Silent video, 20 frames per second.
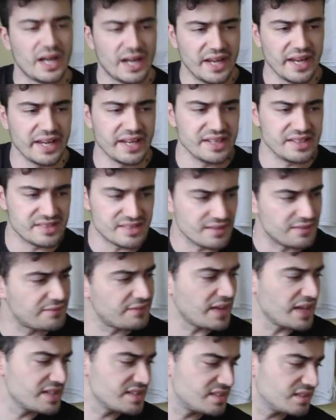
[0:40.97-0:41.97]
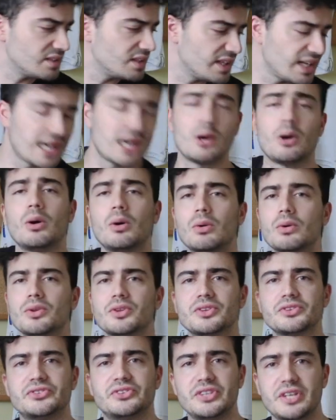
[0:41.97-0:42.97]
a defender and how
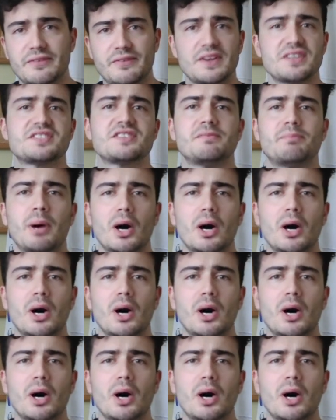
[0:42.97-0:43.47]
the defensive